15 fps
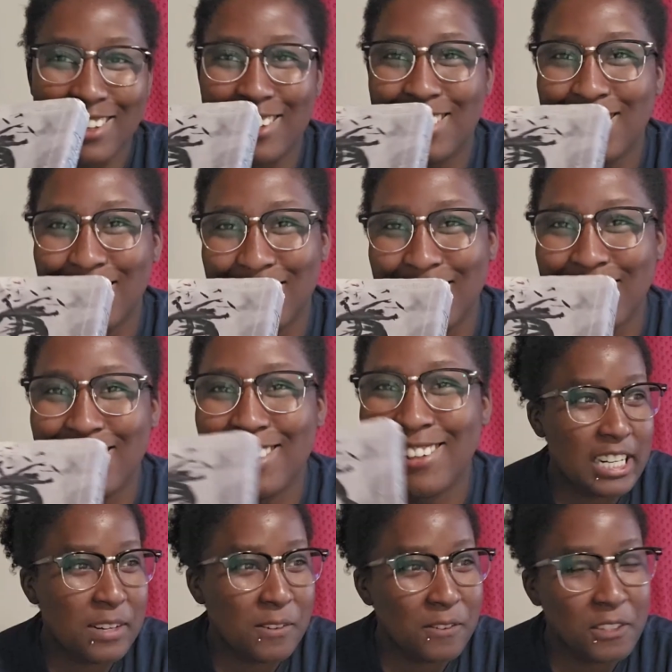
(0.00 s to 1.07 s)

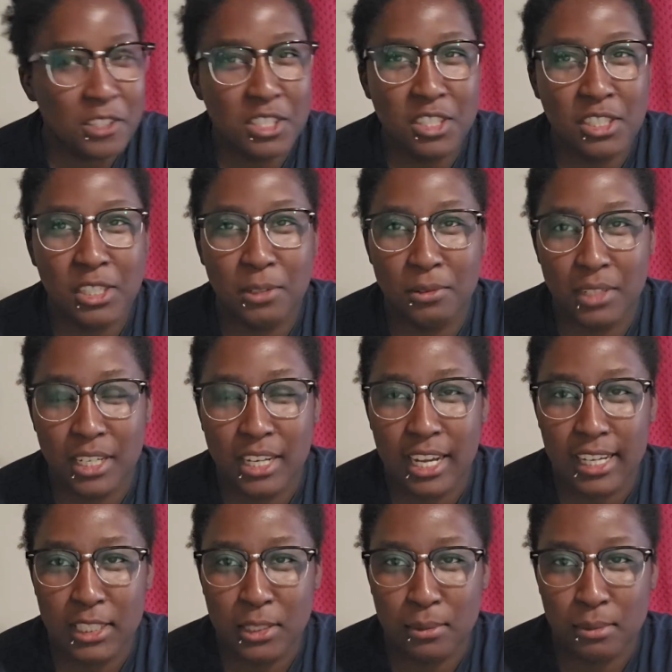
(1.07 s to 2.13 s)
I don't usually read
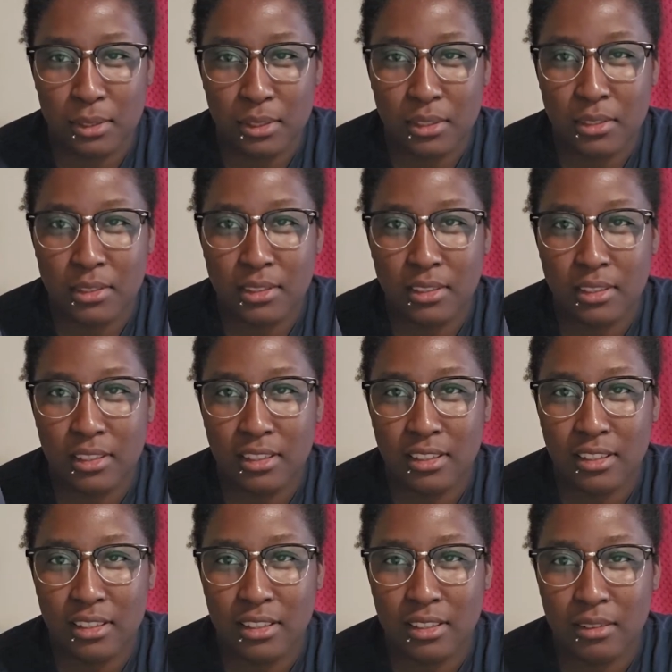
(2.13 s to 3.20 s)
angel books.
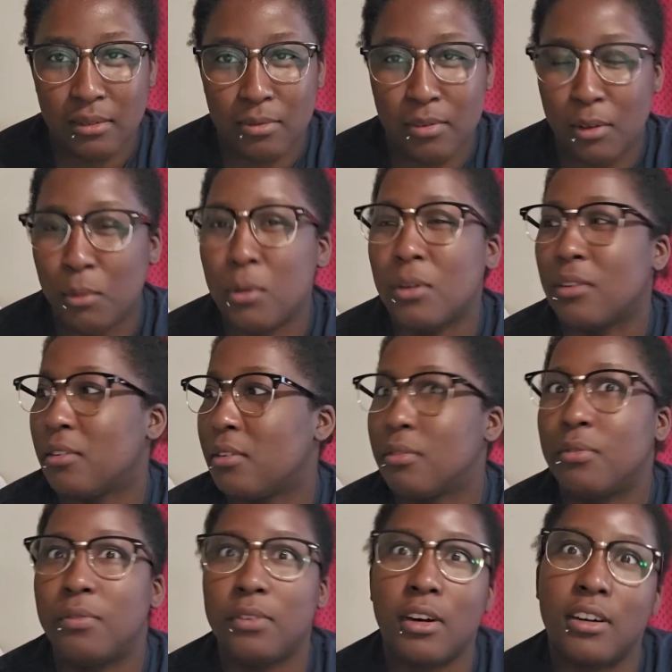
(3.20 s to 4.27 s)

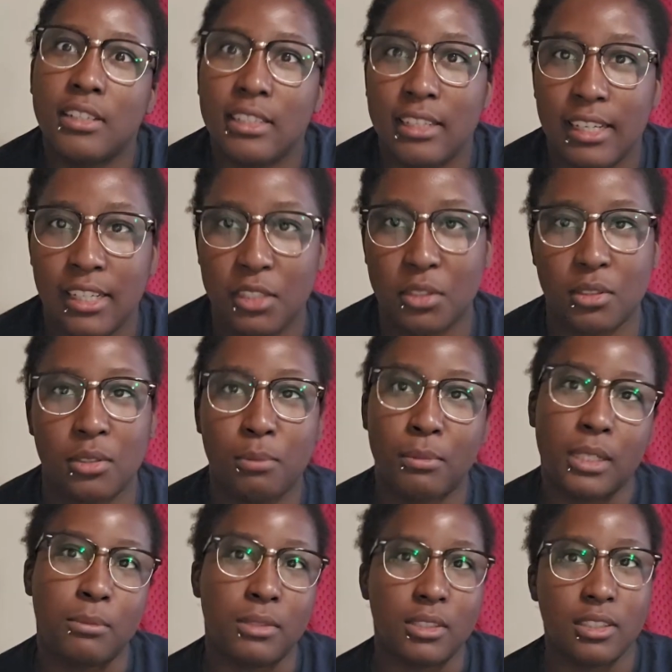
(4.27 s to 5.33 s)
Fallen Angel,
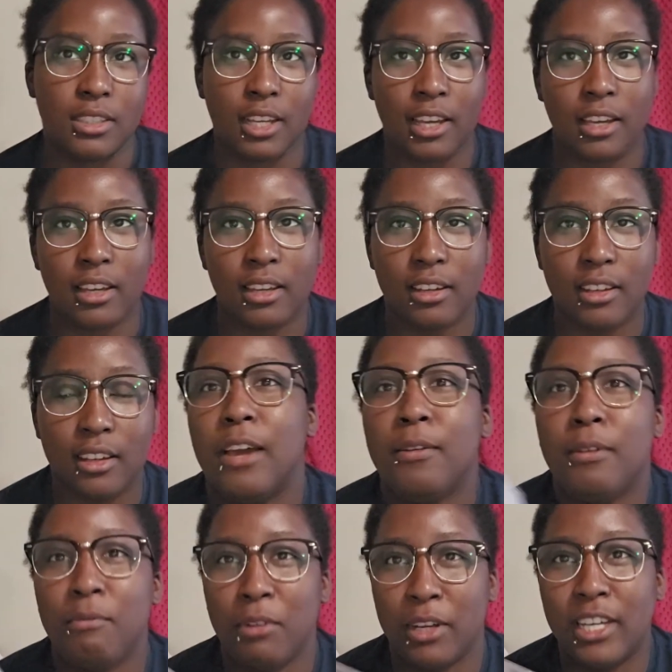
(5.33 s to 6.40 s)
my mistake. I
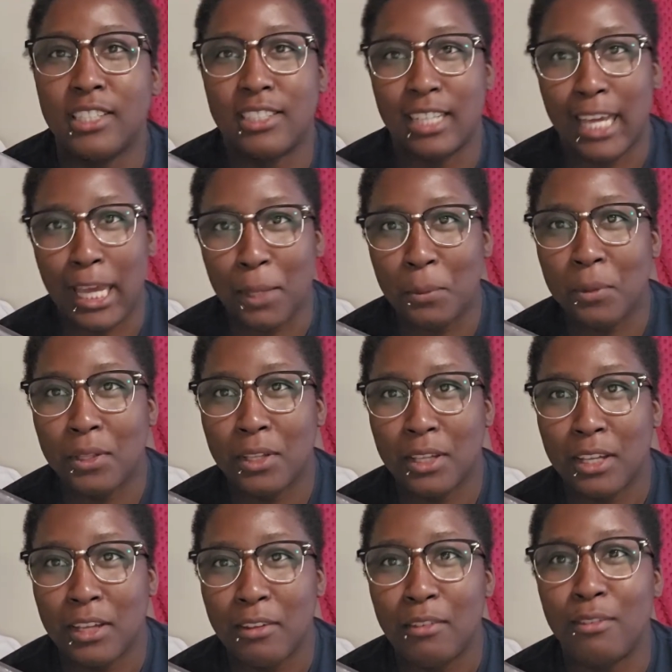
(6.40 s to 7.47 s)
remember his name
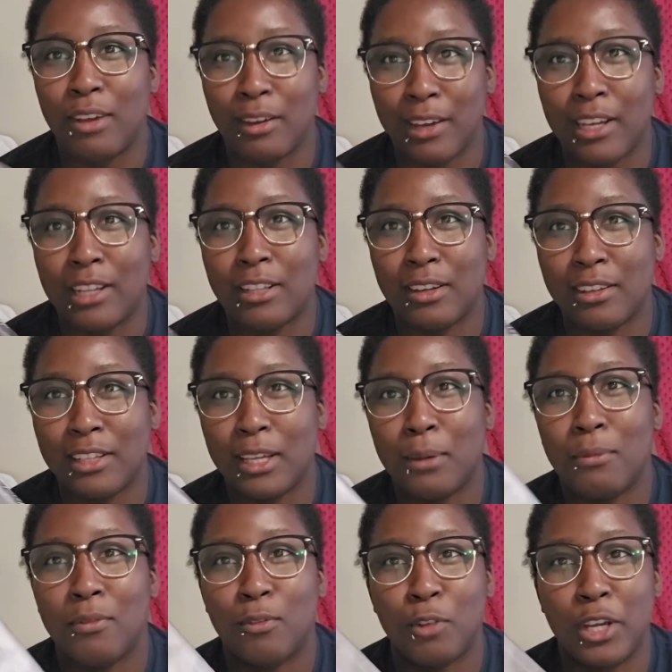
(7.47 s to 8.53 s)
very
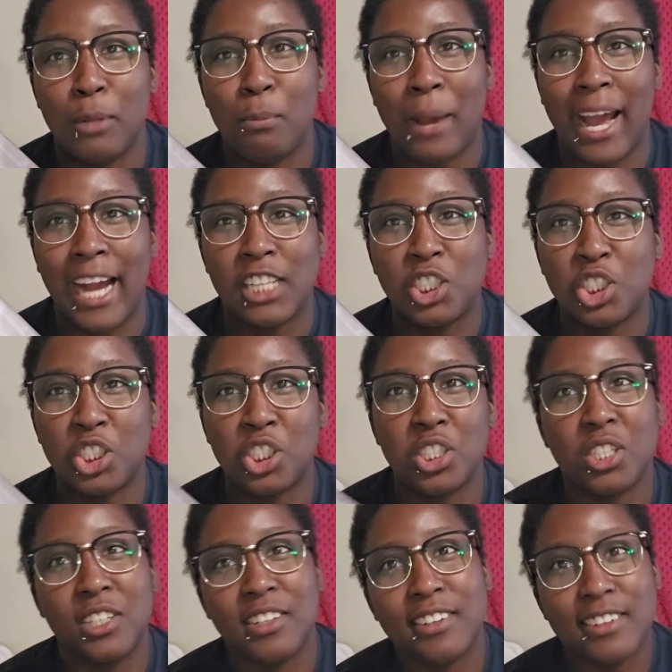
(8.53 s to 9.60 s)
clearly. Freaking
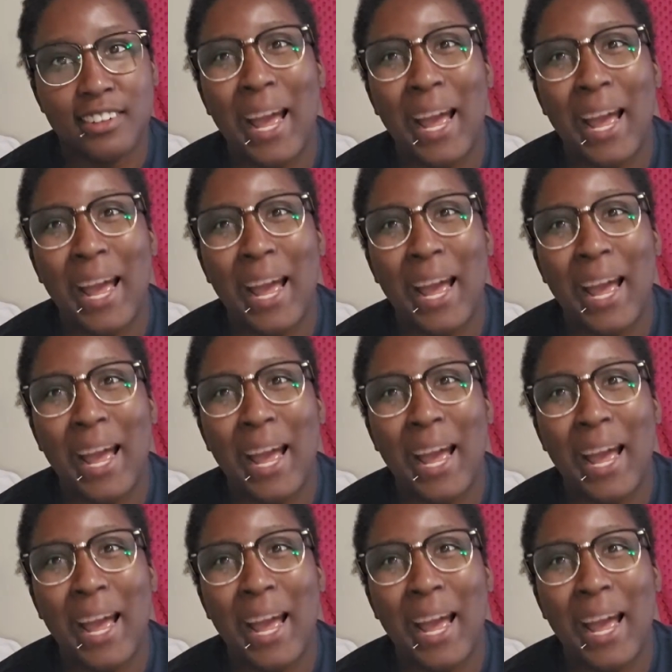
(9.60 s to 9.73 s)
Patch.